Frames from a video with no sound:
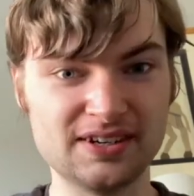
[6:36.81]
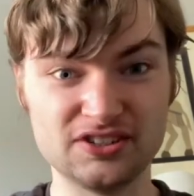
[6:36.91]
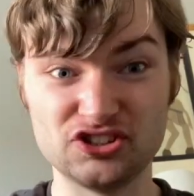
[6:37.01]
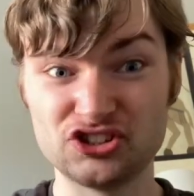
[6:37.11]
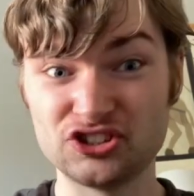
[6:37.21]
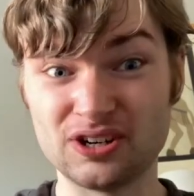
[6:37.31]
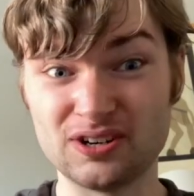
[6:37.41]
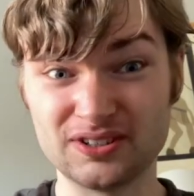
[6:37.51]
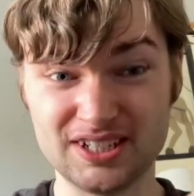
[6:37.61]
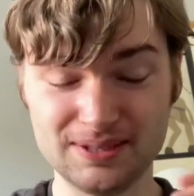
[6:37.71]
And
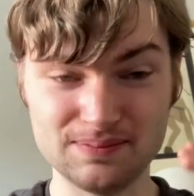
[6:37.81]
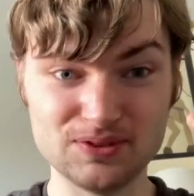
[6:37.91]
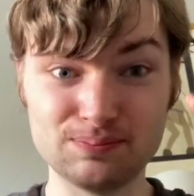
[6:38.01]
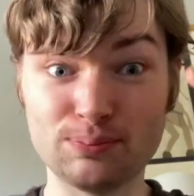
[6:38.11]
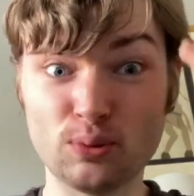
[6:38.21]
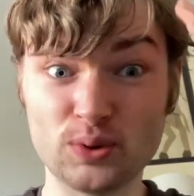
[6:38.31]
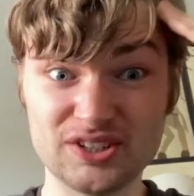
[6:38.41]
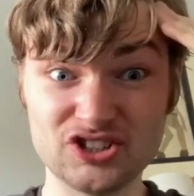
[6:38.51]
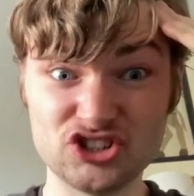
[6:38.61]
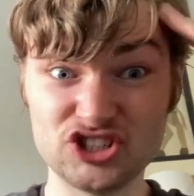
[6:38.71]
Shani, boy,
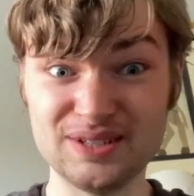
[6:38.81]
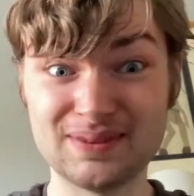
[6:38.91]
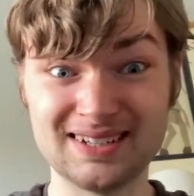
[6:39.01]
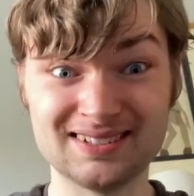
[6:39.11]
does she make